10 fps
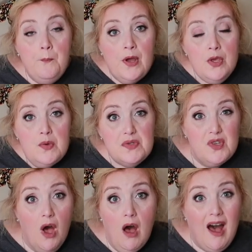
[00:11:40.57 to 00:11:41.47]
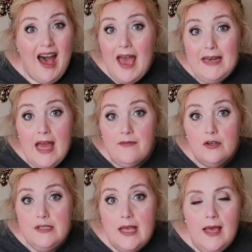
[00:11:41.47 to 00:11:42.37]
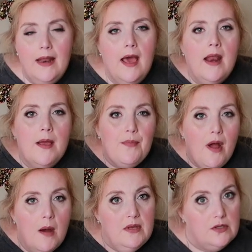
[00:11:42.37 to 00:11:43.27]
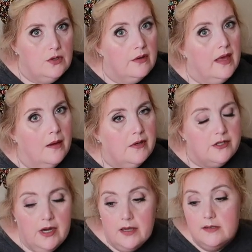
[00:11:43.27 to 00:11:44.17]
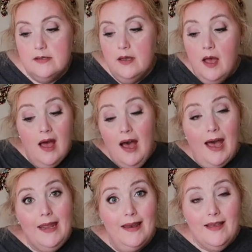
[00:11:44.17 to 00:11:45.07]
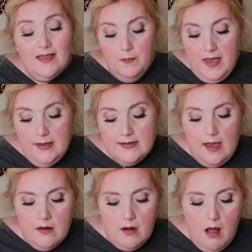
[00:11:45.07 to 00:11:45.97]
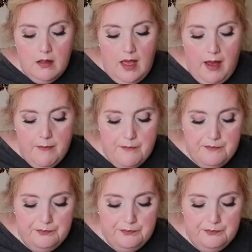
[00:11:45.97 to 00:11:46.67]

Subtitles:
But you saw, I never did. And I promise, no camera tricks. I didn't get the paints out at all yet.